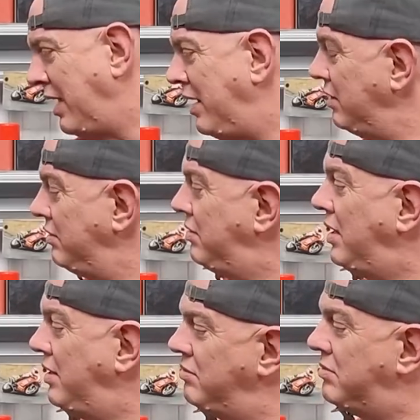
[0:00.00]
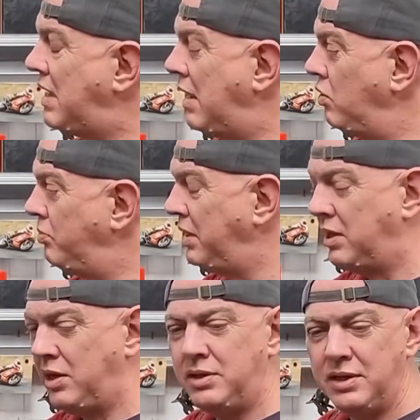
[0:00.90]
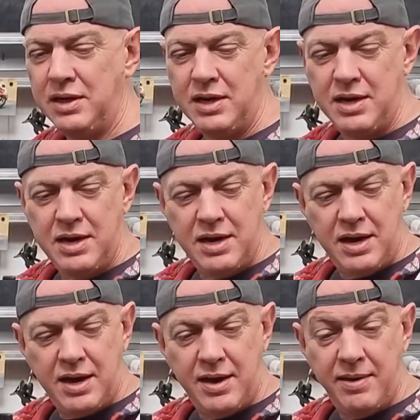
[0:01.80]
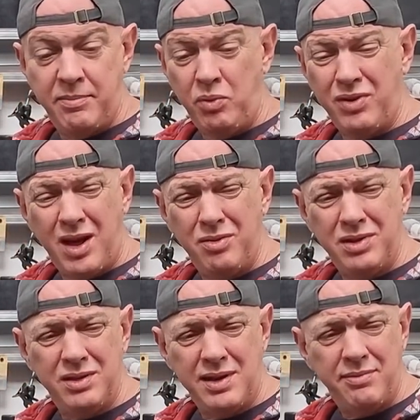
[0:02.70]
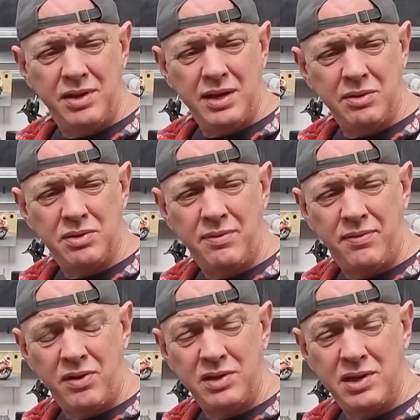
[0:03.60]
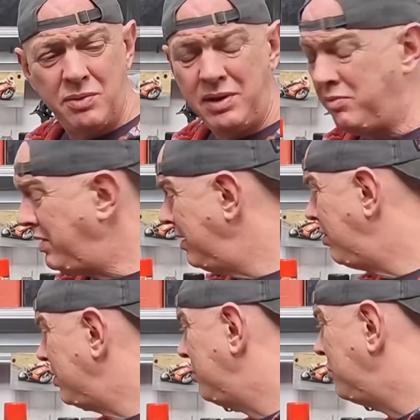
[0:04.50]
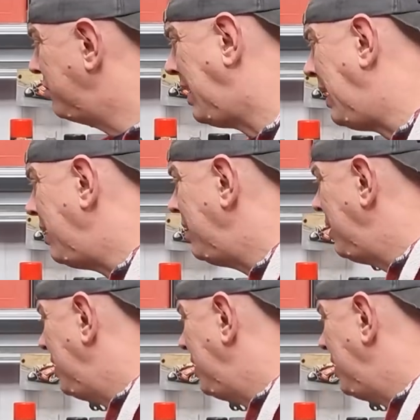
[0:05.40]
it, and that'll all be good. All the hoses and everything else look fine, so we ain't got to do all that.